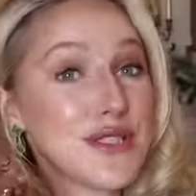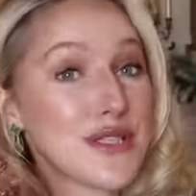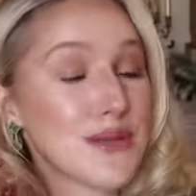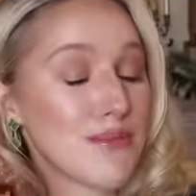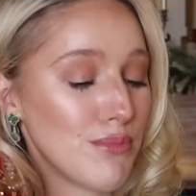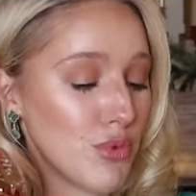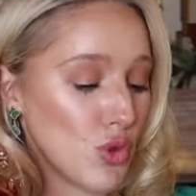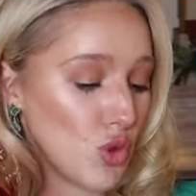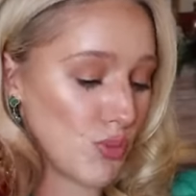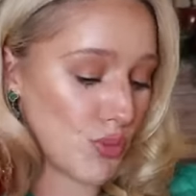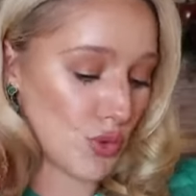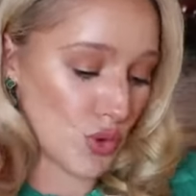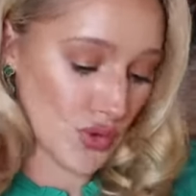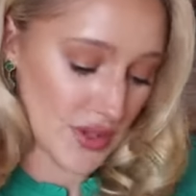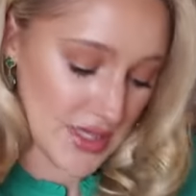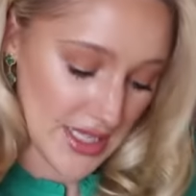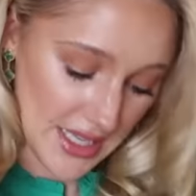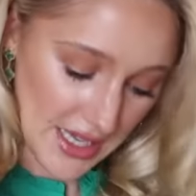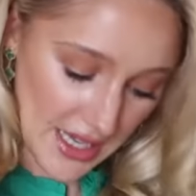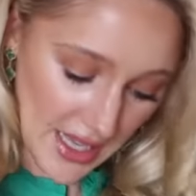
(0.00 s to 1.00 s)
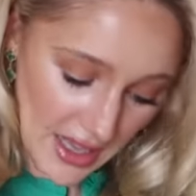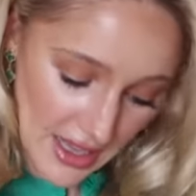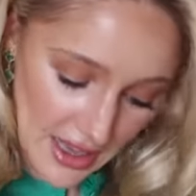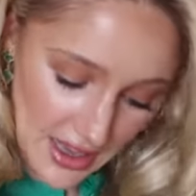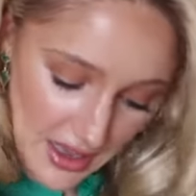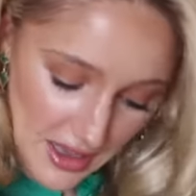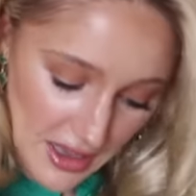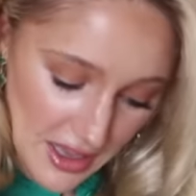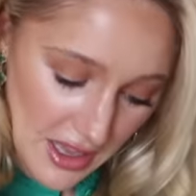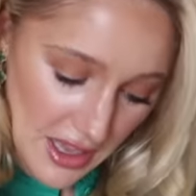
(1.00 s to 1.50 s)
some baubles in here,
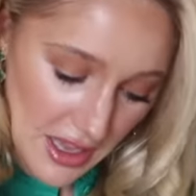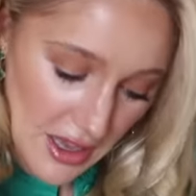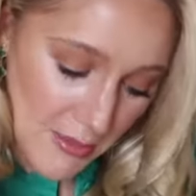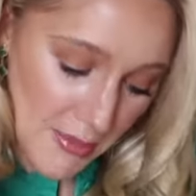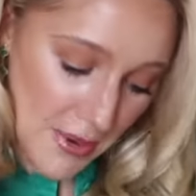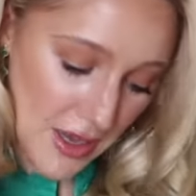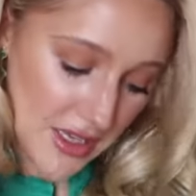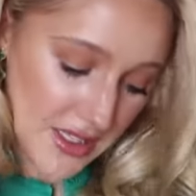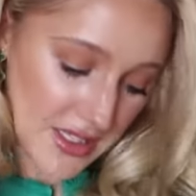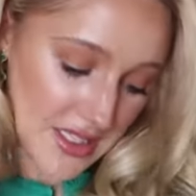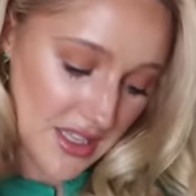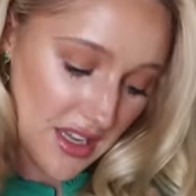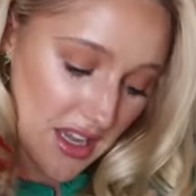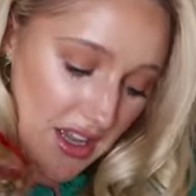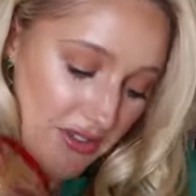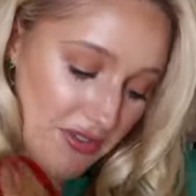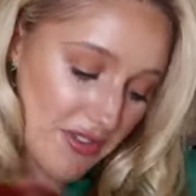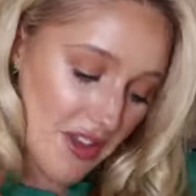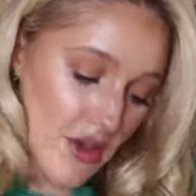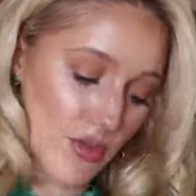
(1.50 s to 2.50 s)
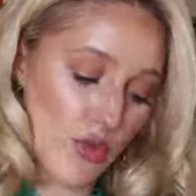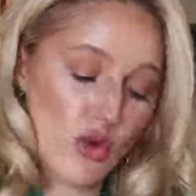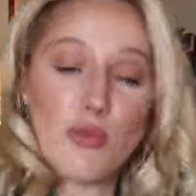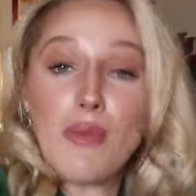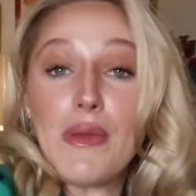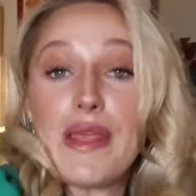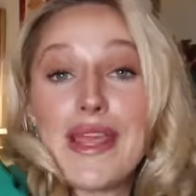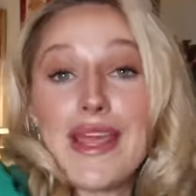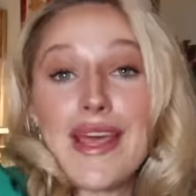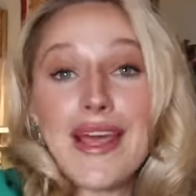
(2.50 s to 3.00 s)
but I fear we'll
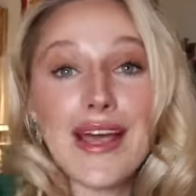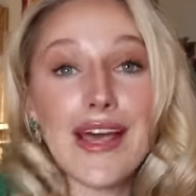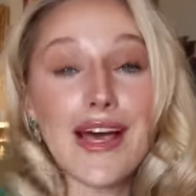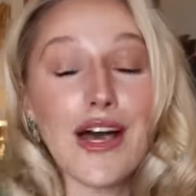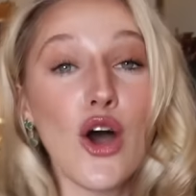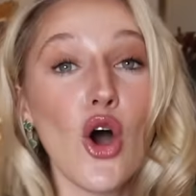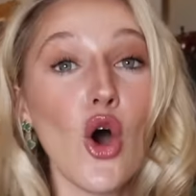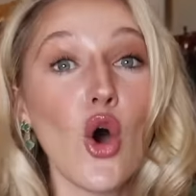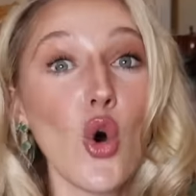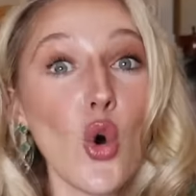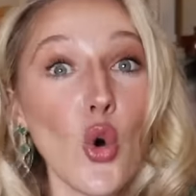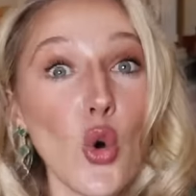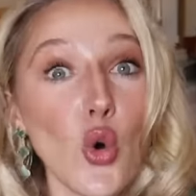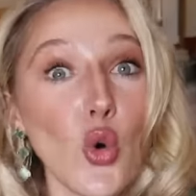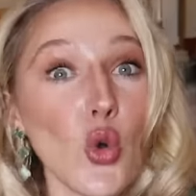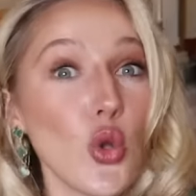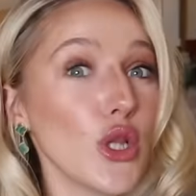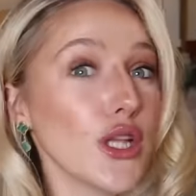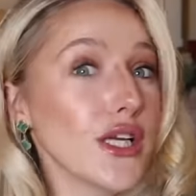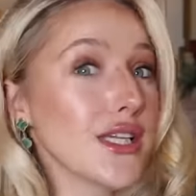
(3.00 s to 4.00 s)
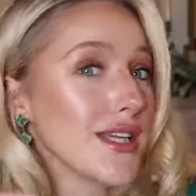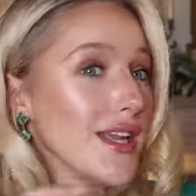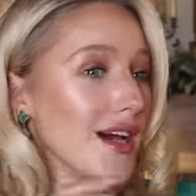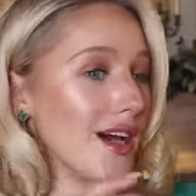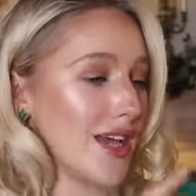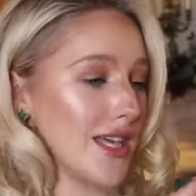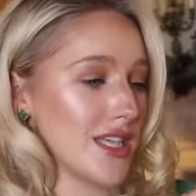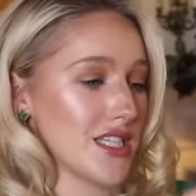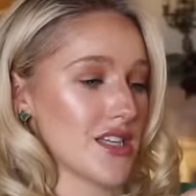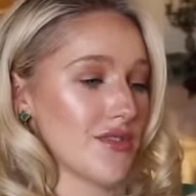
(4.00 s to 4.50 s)
be here all
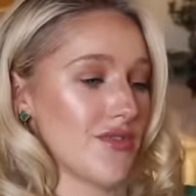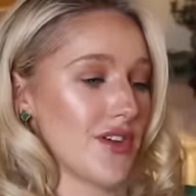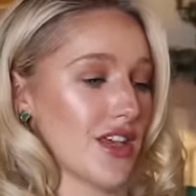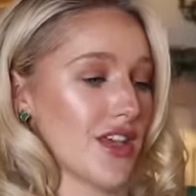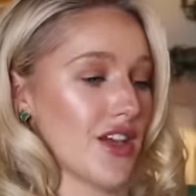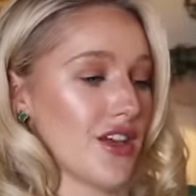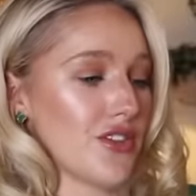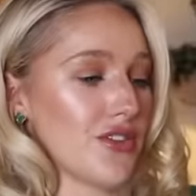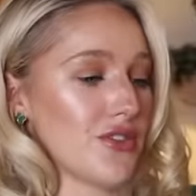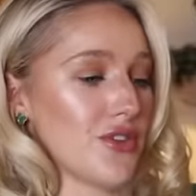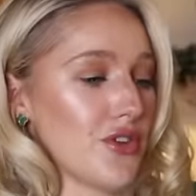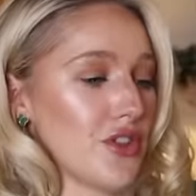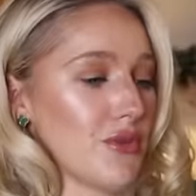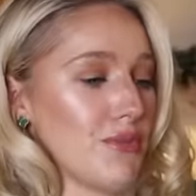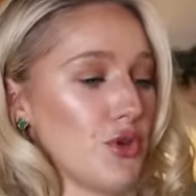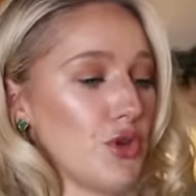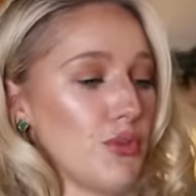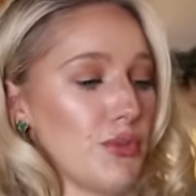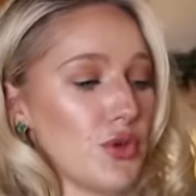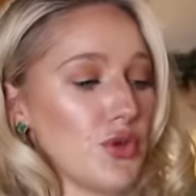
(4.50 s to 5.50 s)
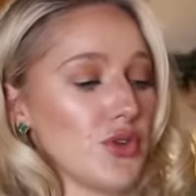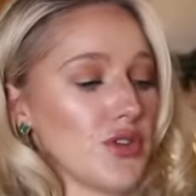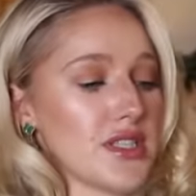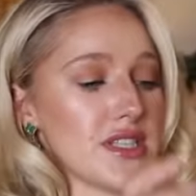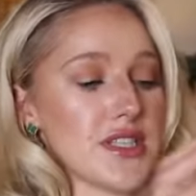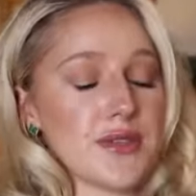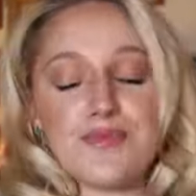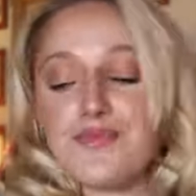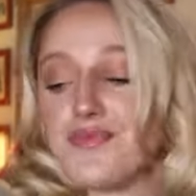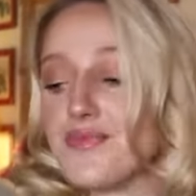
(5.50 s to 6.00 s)
night if I go through the
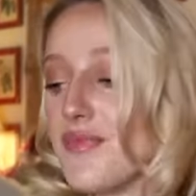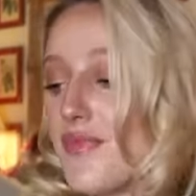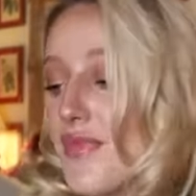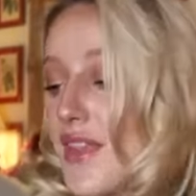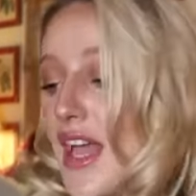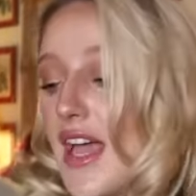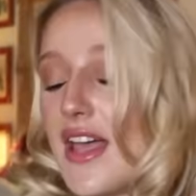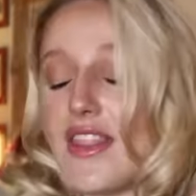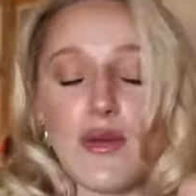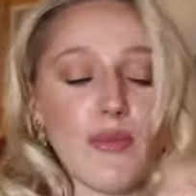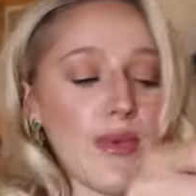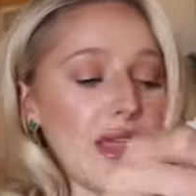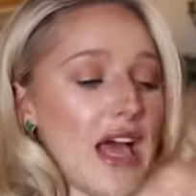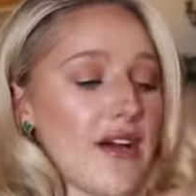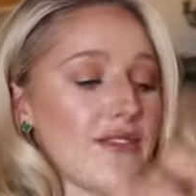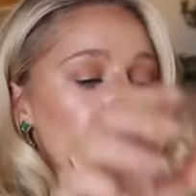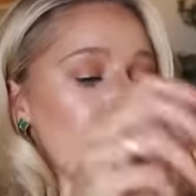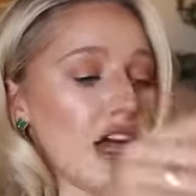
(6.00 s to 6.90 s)
baubles. And then we have a